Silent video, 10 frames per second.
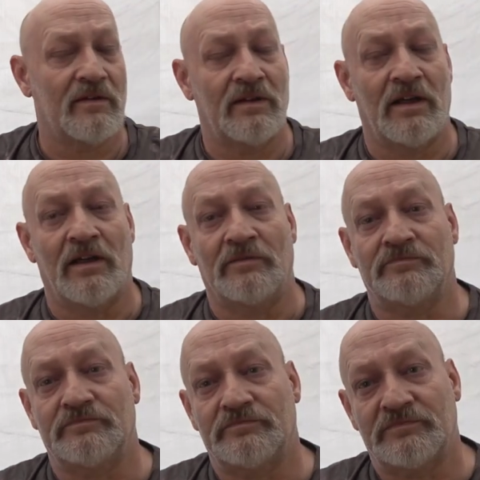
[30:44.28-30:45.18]
Uh,
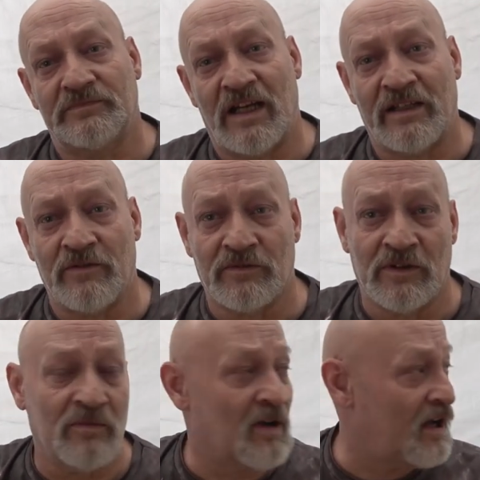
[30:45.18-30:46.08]
I don't
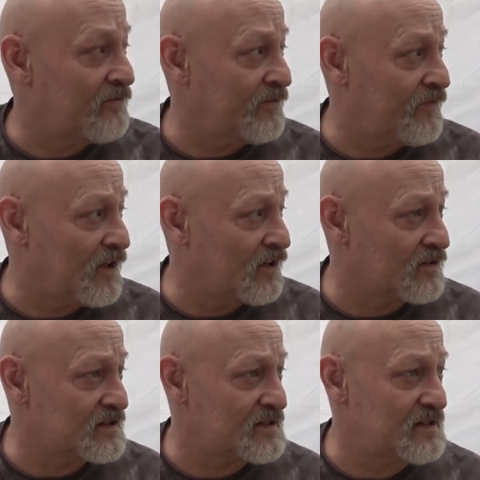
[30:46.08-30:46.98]
know about having a fire
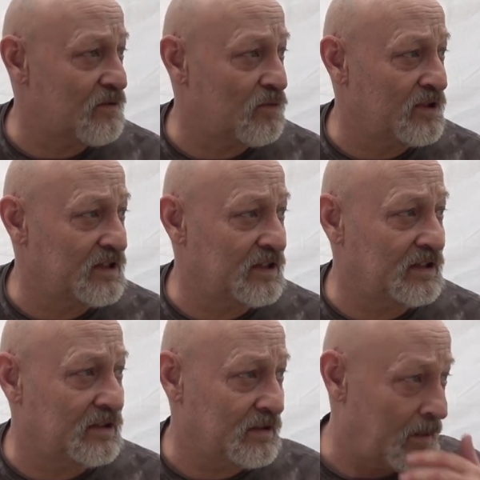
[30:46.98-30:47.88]
because it's so
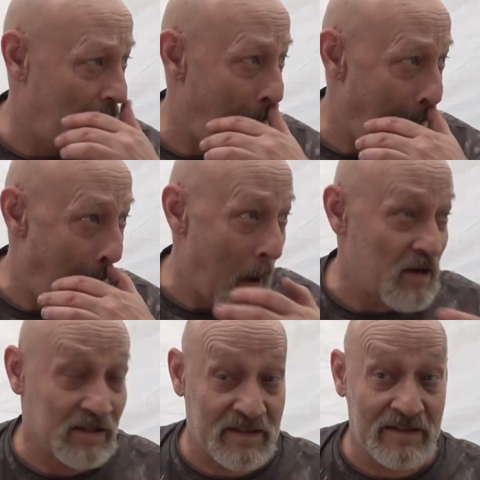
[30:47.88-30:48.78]
windy.
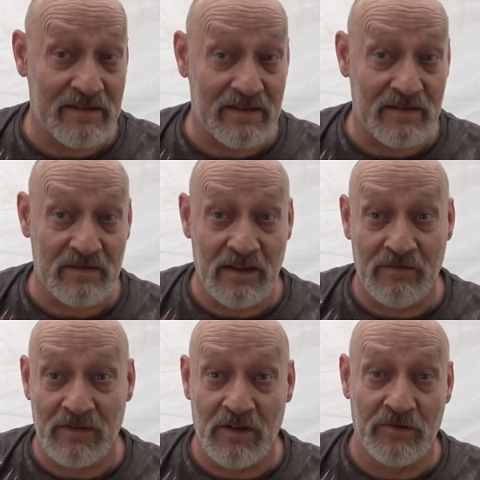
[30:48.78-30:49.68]
And since this,
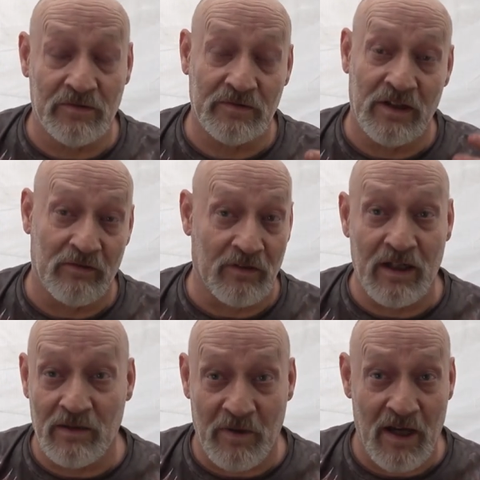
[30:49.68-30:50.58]
even though it
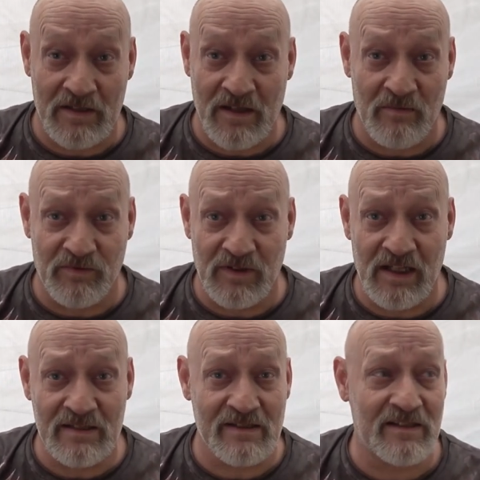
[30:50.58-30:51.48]
rained past couple
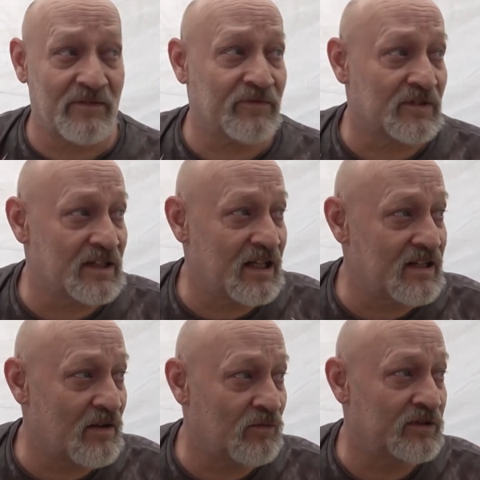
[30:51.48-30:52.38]
days, except for today,
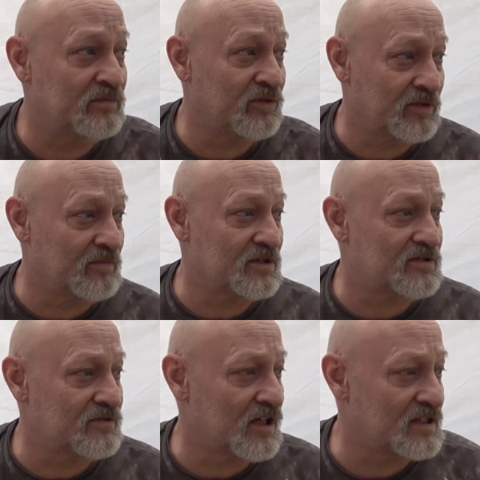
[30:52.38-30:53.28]
that wind pretty much
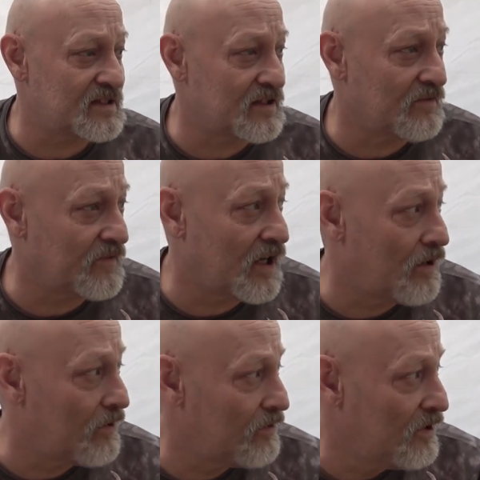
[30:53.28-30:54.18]
dried stuff
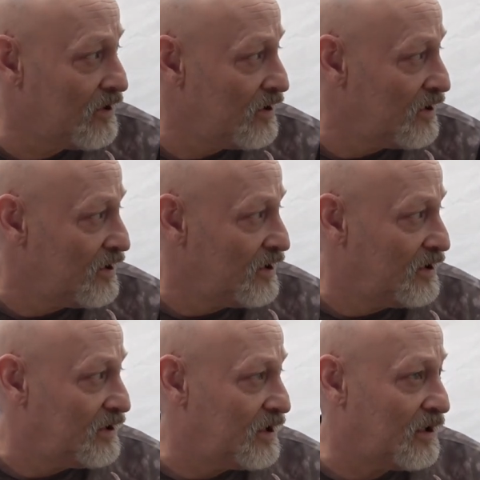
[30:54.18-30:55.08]
out.
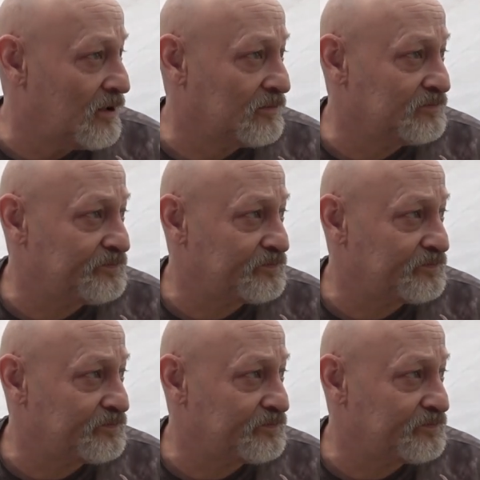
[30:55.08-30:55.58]
Um,